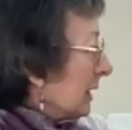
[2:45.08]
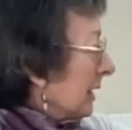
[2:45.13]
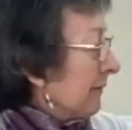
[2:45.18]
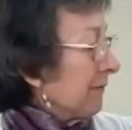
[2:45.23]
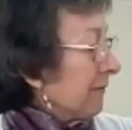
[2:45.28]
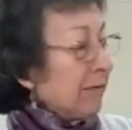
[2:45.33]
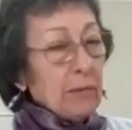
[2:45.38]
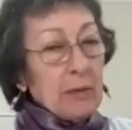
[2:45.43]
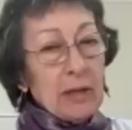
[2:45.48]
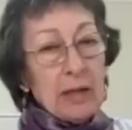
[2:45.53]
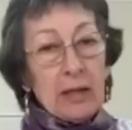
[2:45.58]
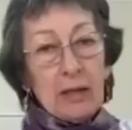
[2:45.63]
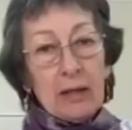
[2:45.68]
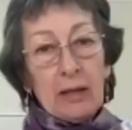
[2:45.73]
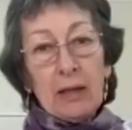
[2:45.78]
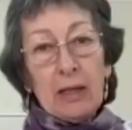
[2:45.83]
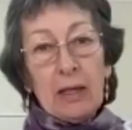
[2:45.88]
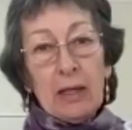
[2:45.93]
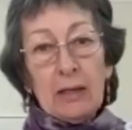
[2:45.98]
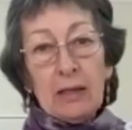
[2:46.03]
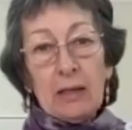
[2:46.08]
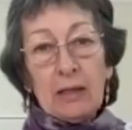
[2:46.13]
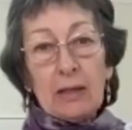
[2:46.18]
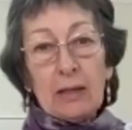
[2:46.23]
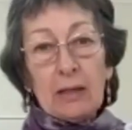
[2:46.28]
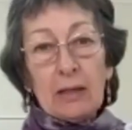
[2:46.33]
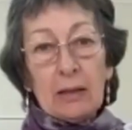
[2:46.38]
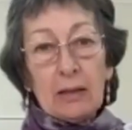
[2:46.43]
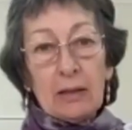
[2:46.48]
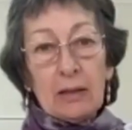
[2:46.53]
left with
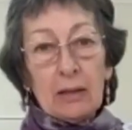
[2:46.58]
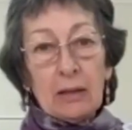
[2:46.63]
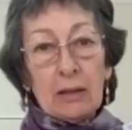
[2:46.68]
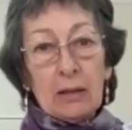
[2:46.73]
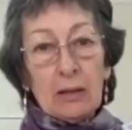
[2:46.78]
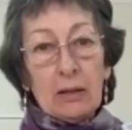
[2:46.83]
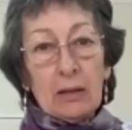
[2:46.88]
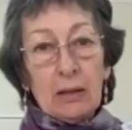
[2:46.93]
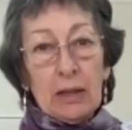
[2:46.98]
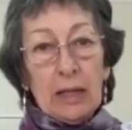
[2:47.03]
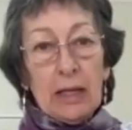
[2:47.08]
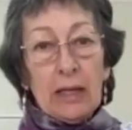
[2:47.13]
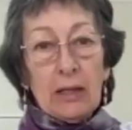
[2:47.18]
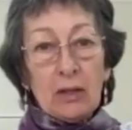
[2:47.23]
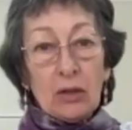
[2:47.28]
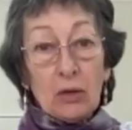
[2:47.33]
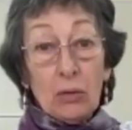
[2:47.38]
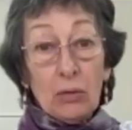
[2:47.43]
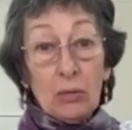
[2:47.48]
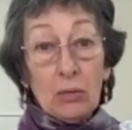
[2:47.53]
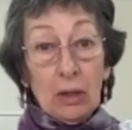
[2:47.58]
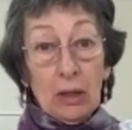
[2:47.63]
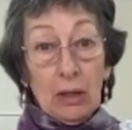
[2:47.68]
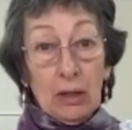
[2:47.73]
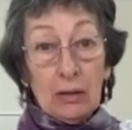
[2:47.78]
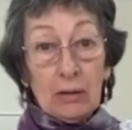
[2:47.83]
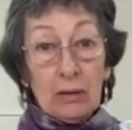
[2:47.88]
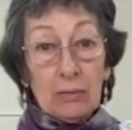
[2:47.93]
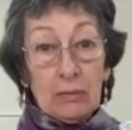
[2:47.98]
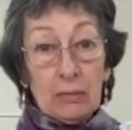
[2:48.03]
is these
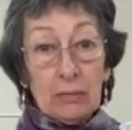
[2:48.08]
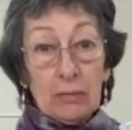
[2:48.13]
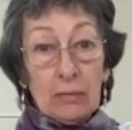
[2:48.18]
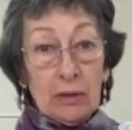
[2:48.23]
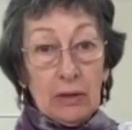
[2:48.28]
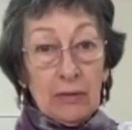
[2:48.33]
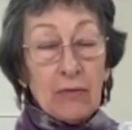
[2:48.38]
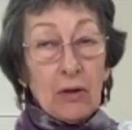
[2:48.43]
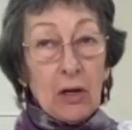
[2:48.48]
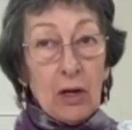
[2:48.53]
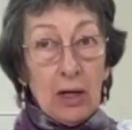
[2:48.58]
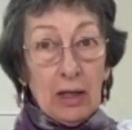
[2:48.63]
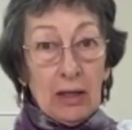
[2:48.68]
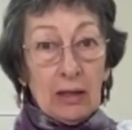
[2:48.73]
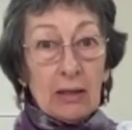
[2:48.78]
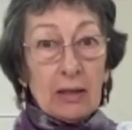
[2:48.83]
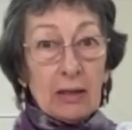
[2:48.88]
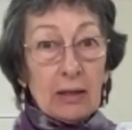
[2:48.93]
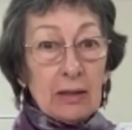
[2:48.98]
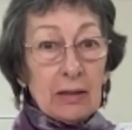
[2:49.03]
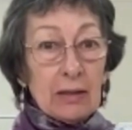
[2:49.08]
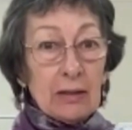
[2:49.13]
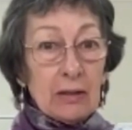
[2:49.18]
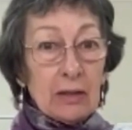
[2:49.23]
cooler, the violets.